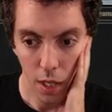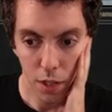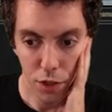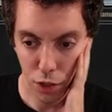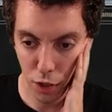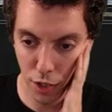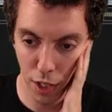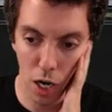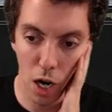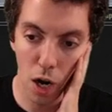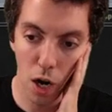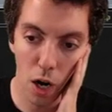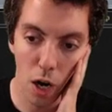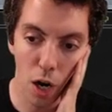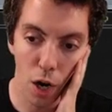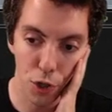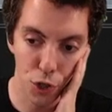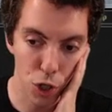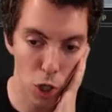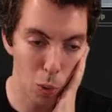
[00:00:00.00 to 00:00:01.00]
So I think our,
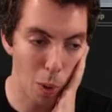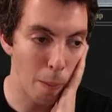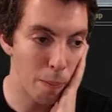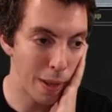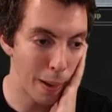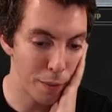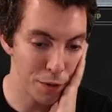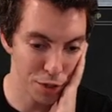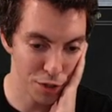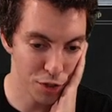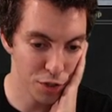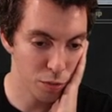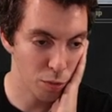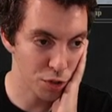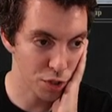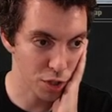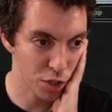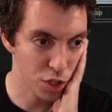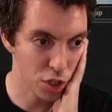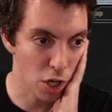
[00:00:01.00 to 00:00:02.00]
our turn one play was a, was
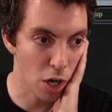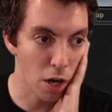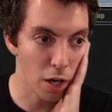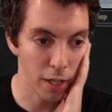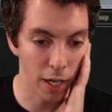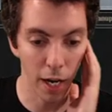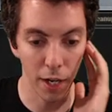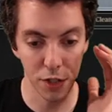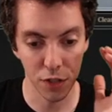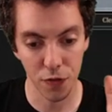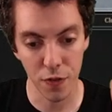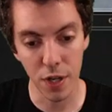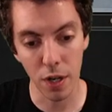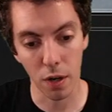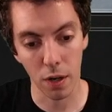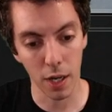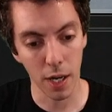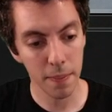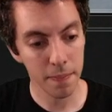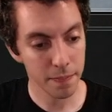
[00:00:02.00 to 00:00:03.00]
a star, not a sphere,
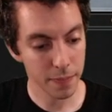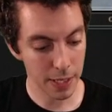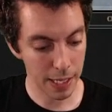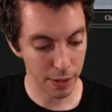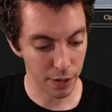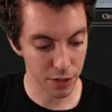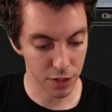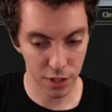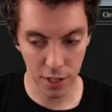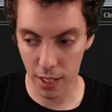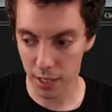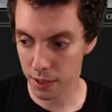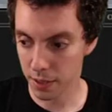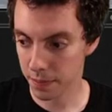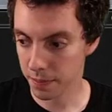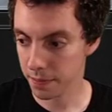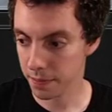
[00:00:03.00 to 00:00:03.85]
huh? That would have sucked.